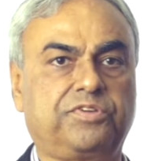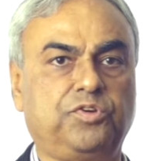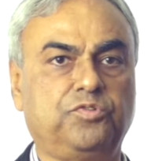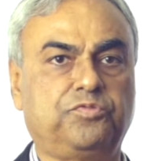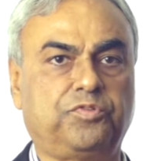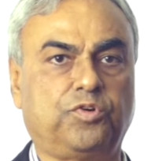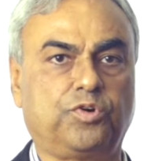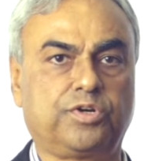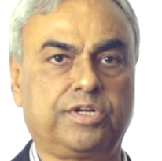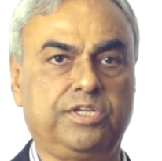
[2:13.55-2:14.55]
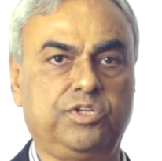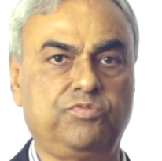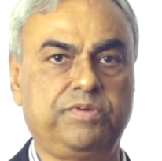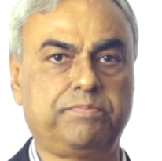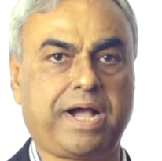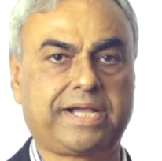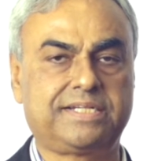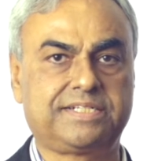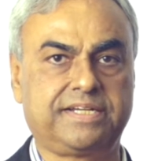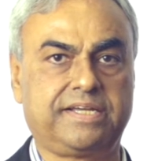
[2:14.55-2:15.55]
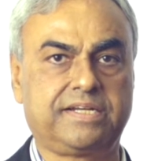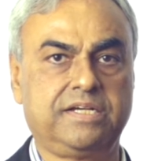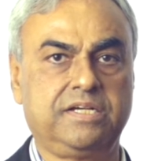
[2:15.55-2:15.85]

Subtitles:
Q4, UV market share